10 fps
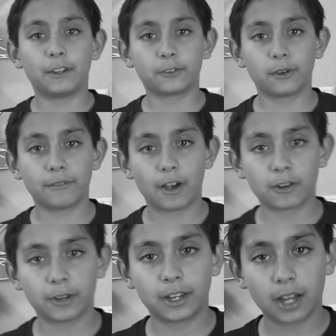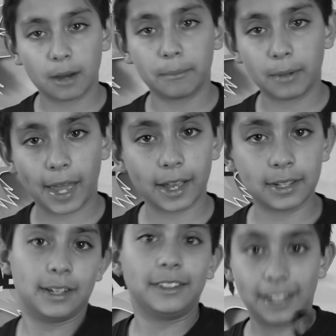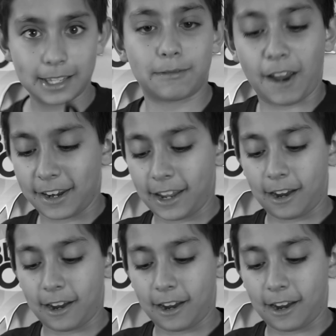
Victory Valkyrie come back. Let's find